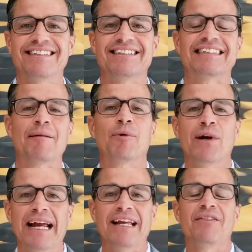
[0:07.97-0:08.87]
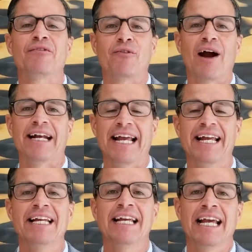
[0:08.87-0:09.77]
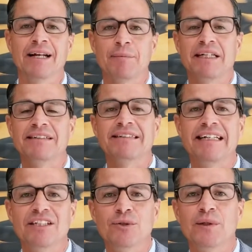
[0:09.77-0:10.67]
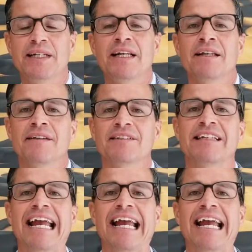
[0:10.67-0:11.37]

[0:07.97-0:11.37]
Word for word: December 8th, Friday, and I'm continuing this